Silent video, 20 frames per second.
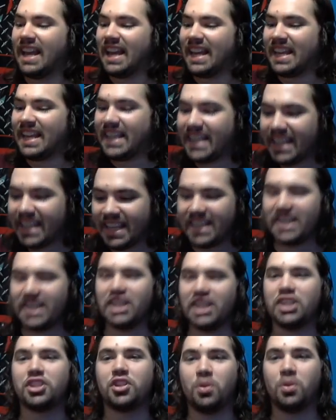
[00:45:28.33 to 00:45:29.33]

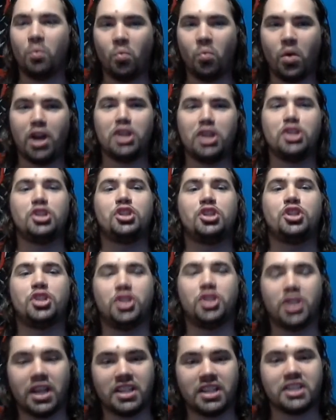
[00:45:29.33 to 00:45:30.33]
he is the one
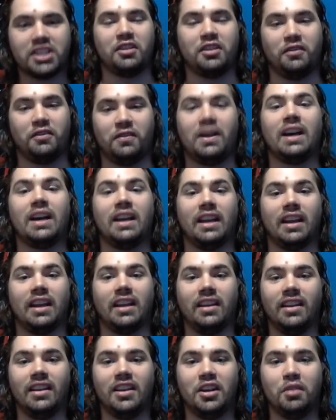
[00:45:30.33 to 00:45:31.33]

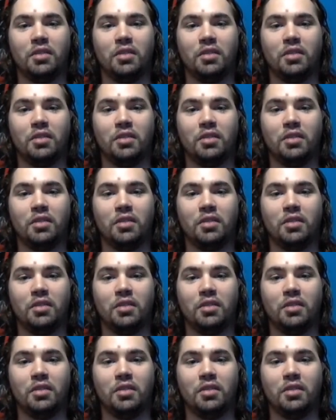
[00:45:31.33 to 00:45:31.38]
justifying